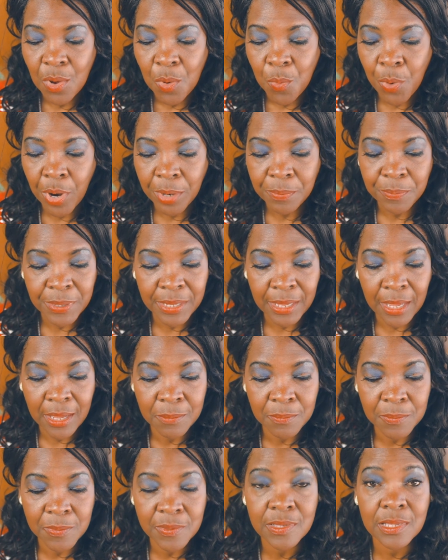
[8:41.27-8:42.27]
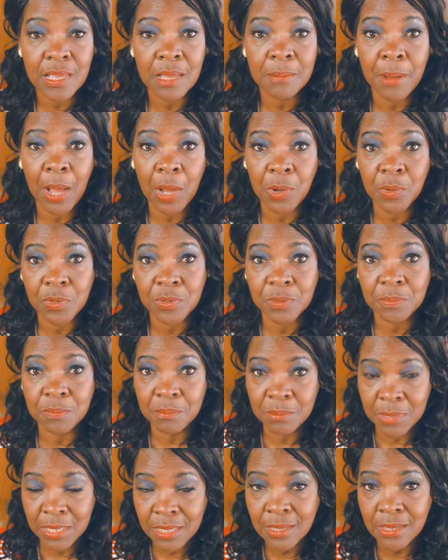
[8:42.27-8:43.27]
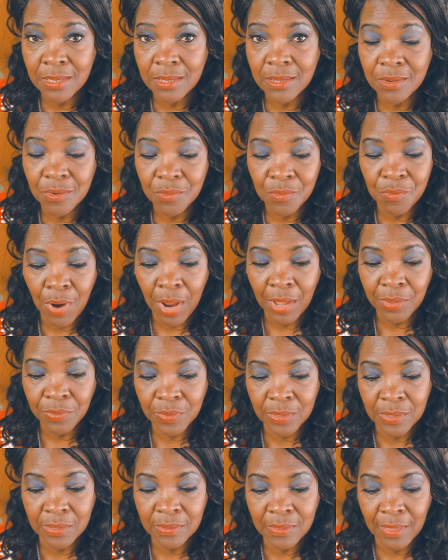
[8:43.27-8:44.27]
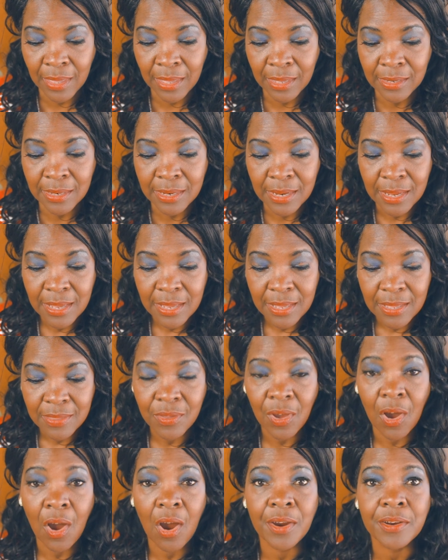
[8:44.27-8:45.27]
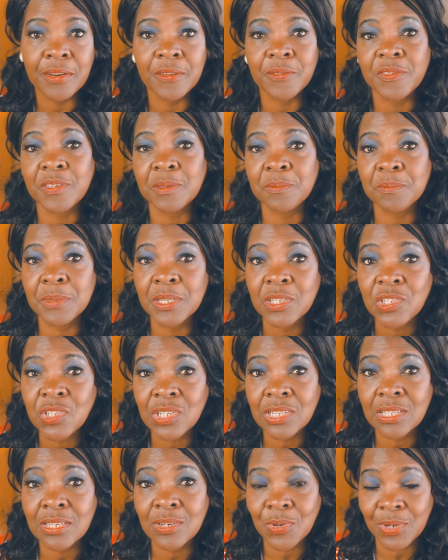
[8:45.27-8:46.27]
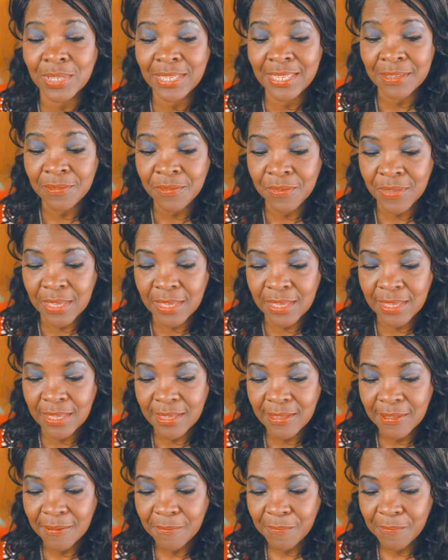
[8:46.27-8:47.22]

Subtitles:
where it becomes about me rather than the heart of submission or giving.